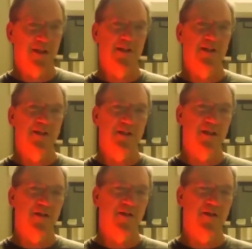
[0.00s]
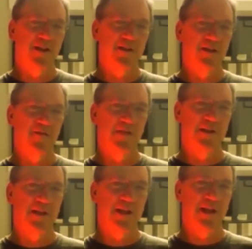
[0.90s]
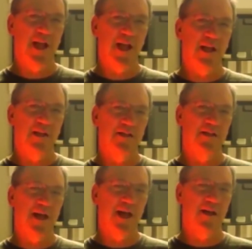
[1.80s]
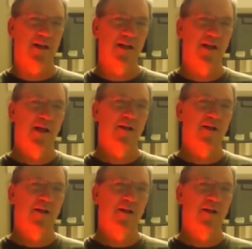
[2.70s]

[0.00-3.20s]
the deterioration of the DNA in the cell